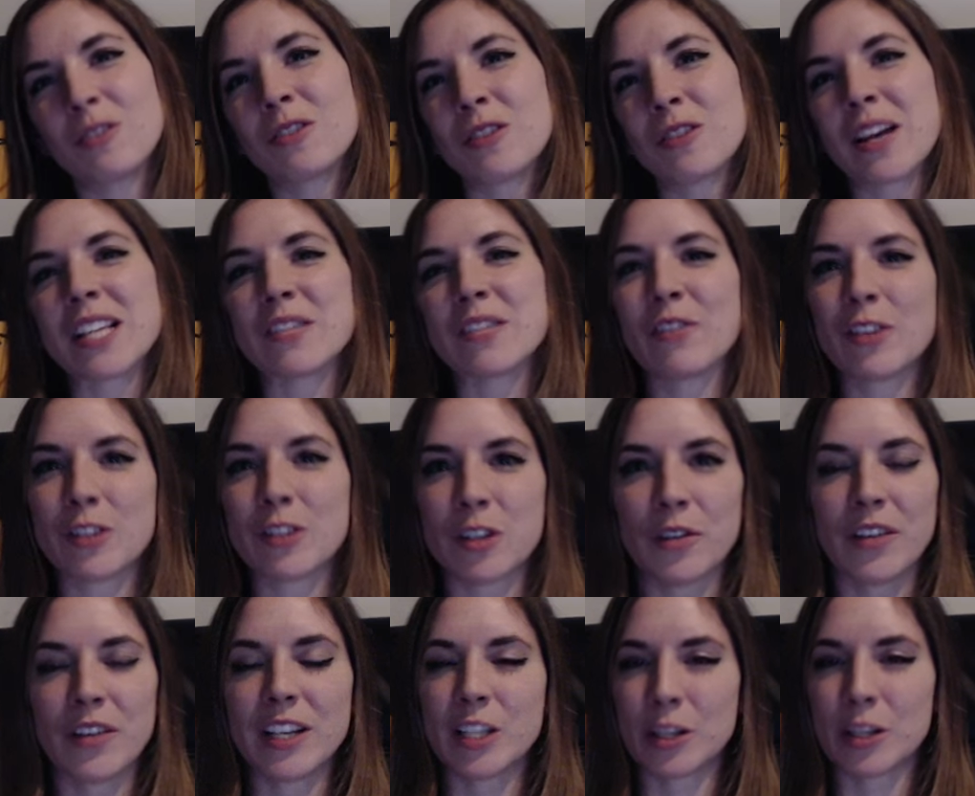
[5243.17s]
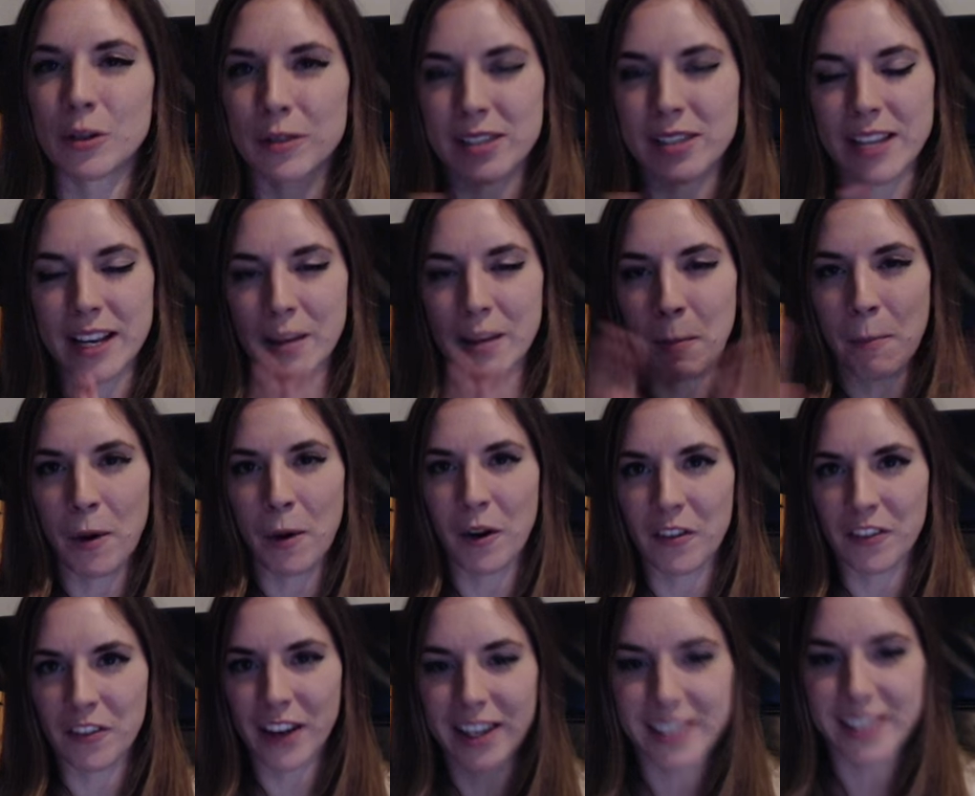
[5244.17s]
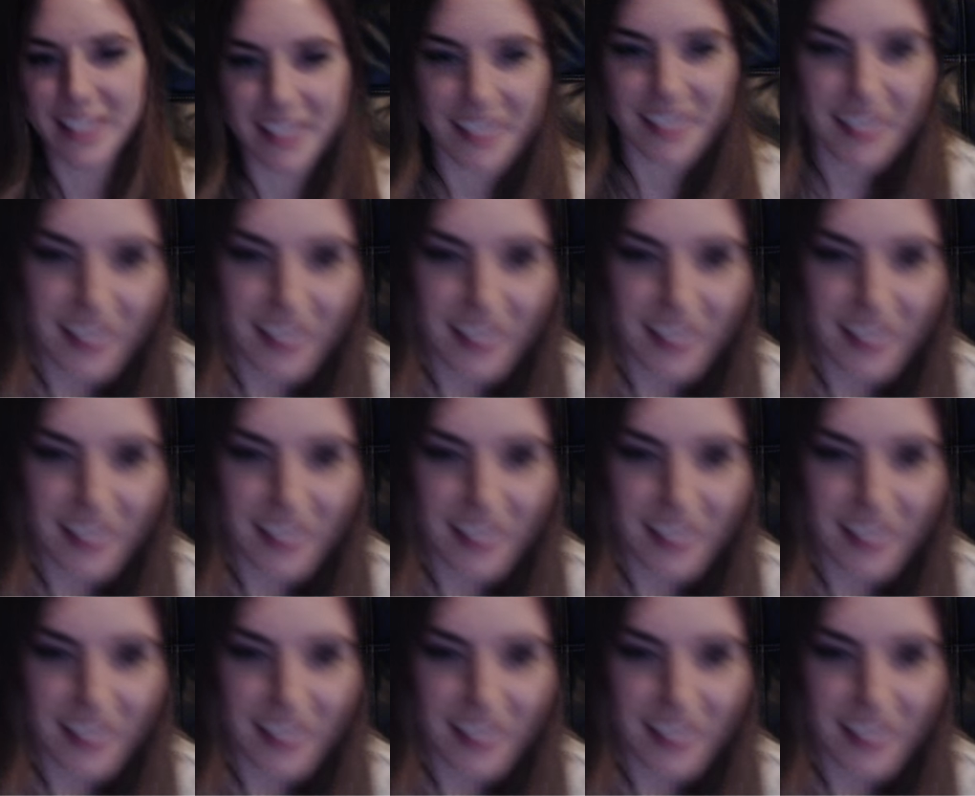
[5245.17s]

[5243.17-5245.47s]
stressful. 2v2 is like perfect.